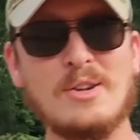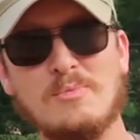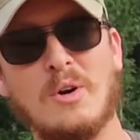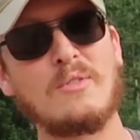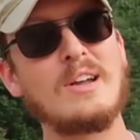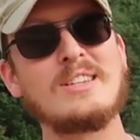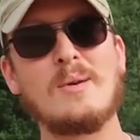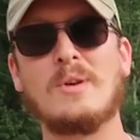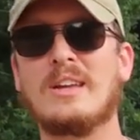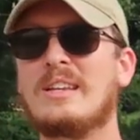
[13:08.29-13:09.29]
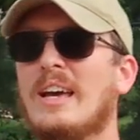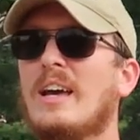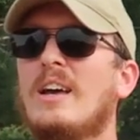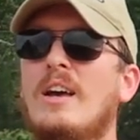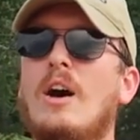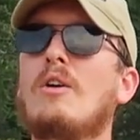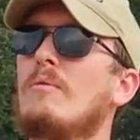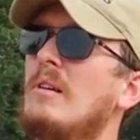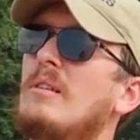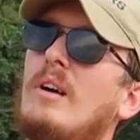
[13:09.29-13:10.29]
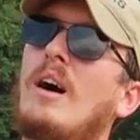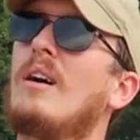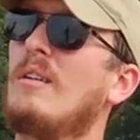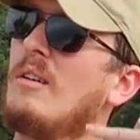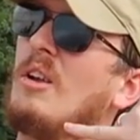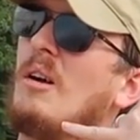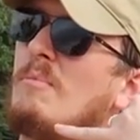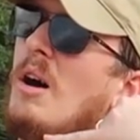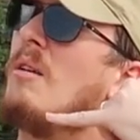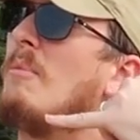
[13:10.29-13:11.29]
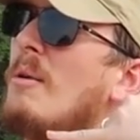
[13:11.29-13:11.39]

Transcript: much more runtime we can get. Oh, uh, mom,